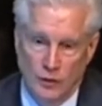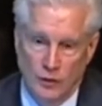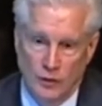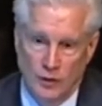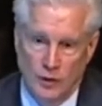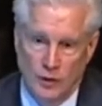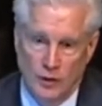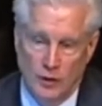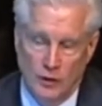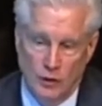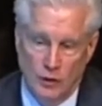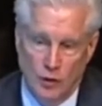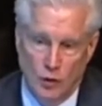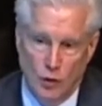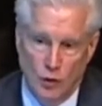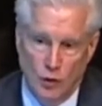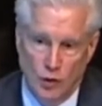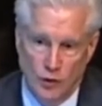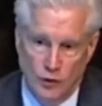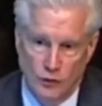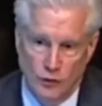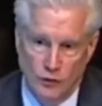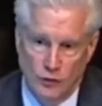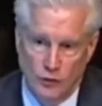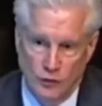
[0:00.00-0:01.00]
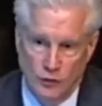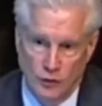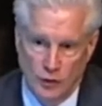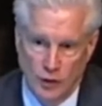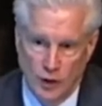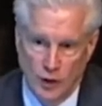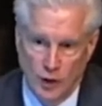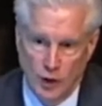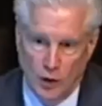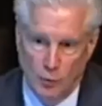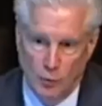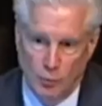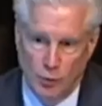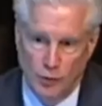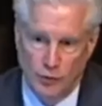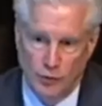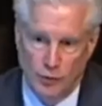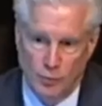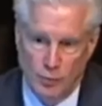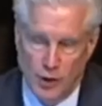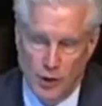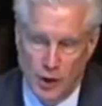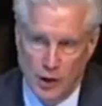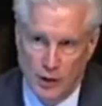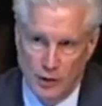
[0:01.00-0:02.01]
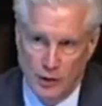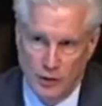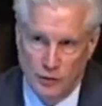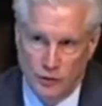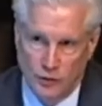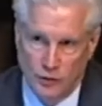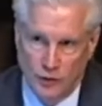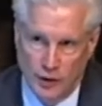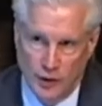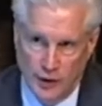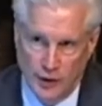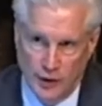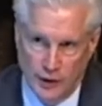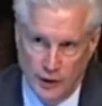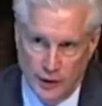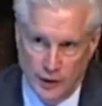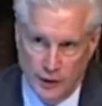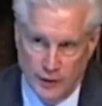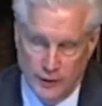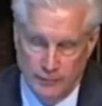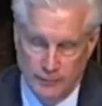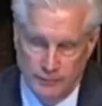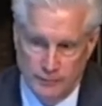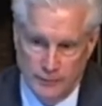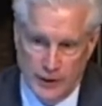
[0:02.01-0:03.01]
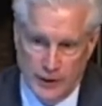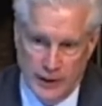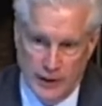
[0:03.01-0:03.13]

The courts put the parties on a